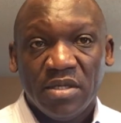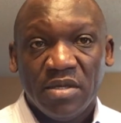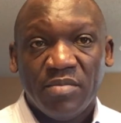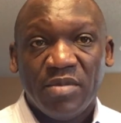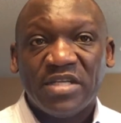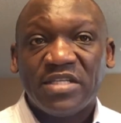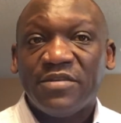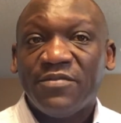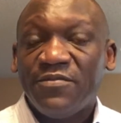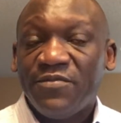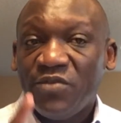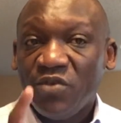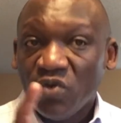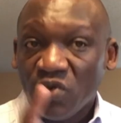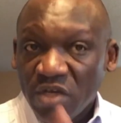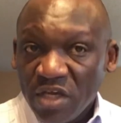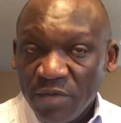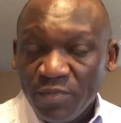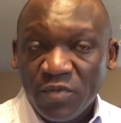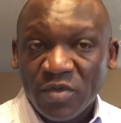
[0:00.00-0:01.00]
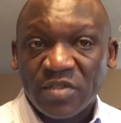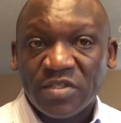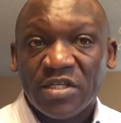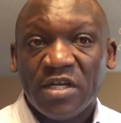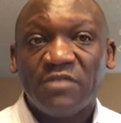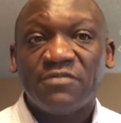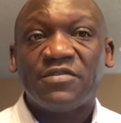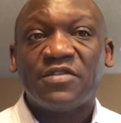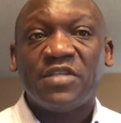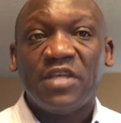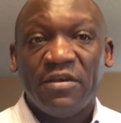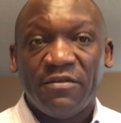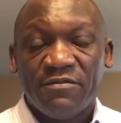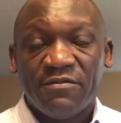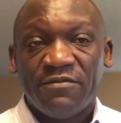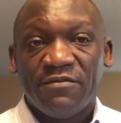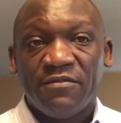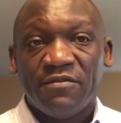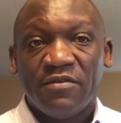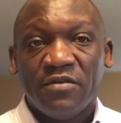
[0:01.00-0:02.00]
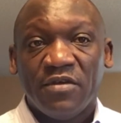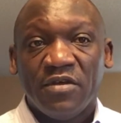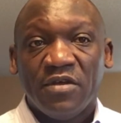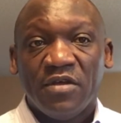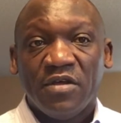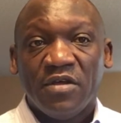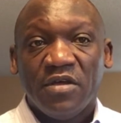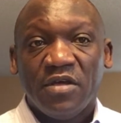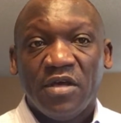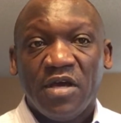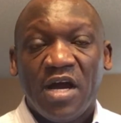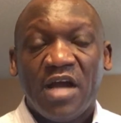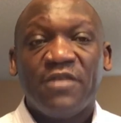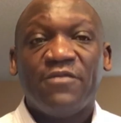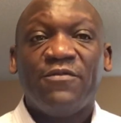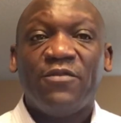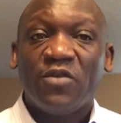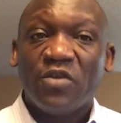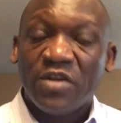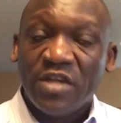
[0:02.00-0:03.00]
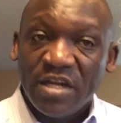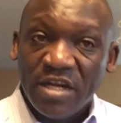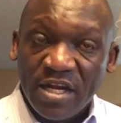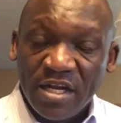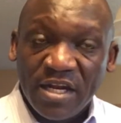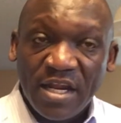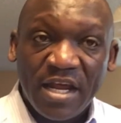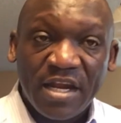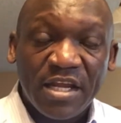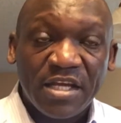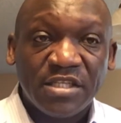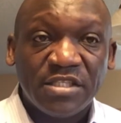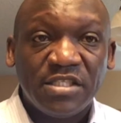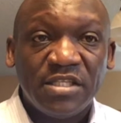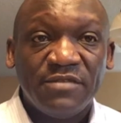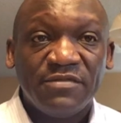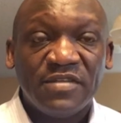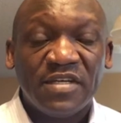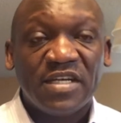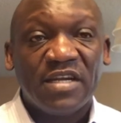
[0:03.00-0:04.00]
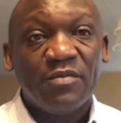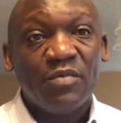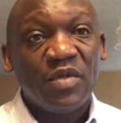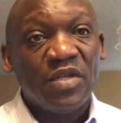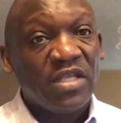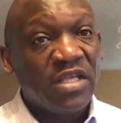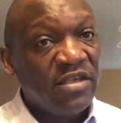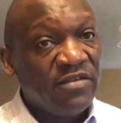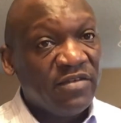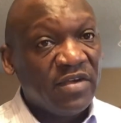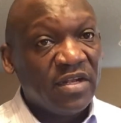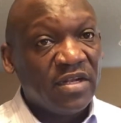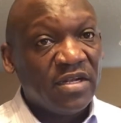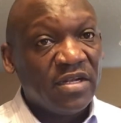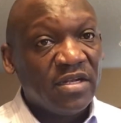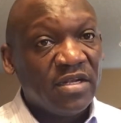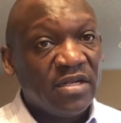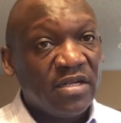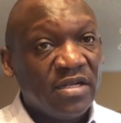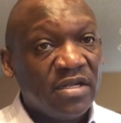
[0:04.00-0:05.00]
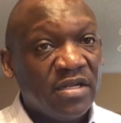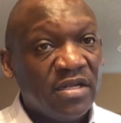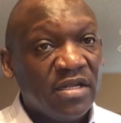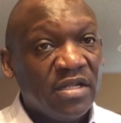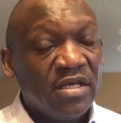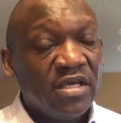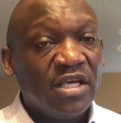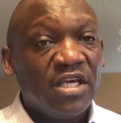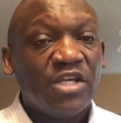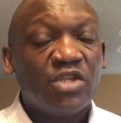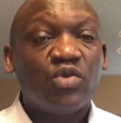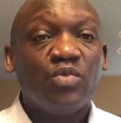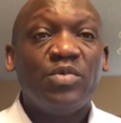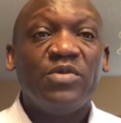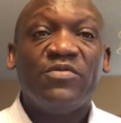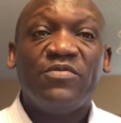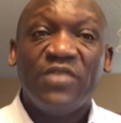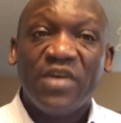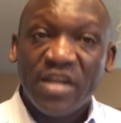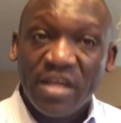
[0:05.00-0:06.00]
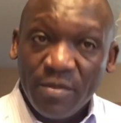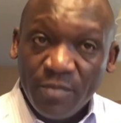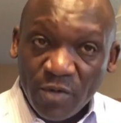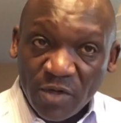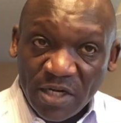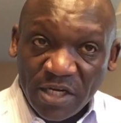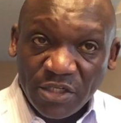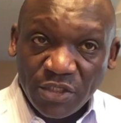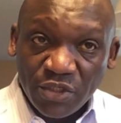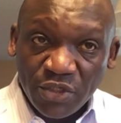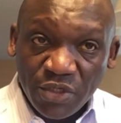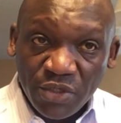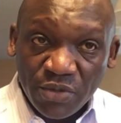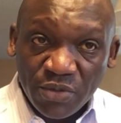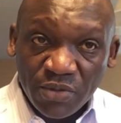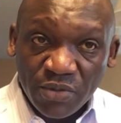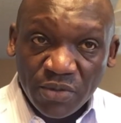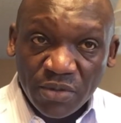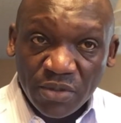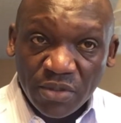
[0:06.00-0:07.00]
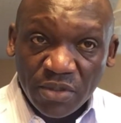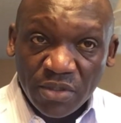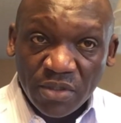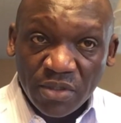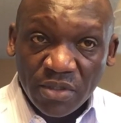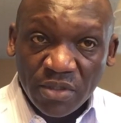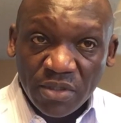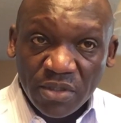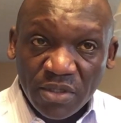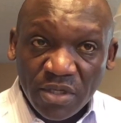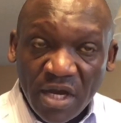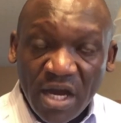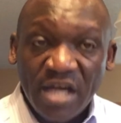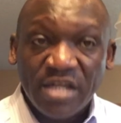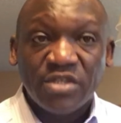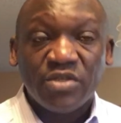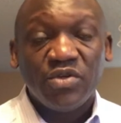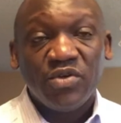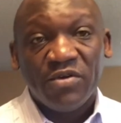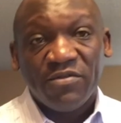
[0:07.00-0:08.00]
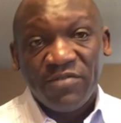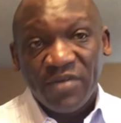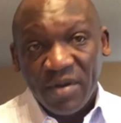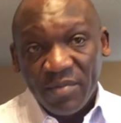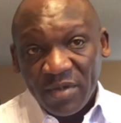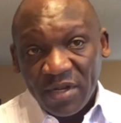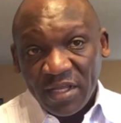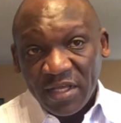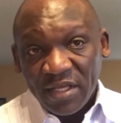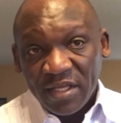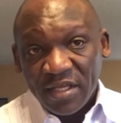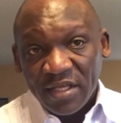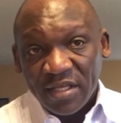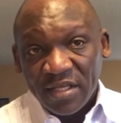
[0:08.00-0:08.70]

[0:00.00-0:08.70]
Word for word: But if you keep yourself safe and follow the directives that have been given, it will be very important to you and to your family